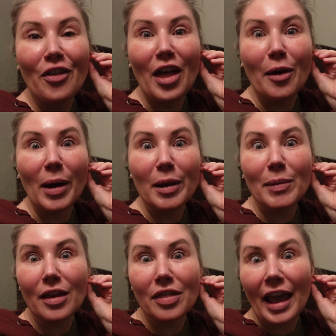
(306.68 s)
That might
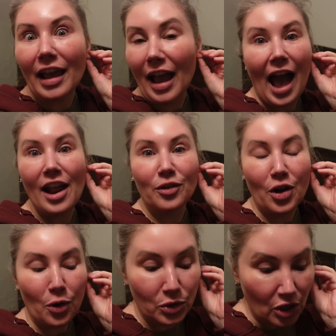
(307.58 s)
be a thing. I don't
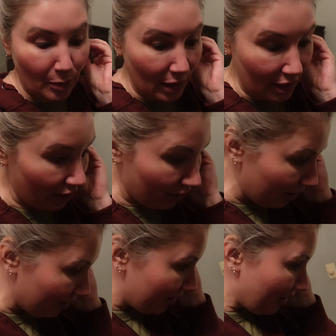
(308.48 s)
know. We'll talk about it later.
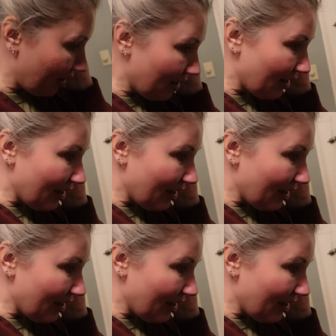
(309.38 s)
Chloe.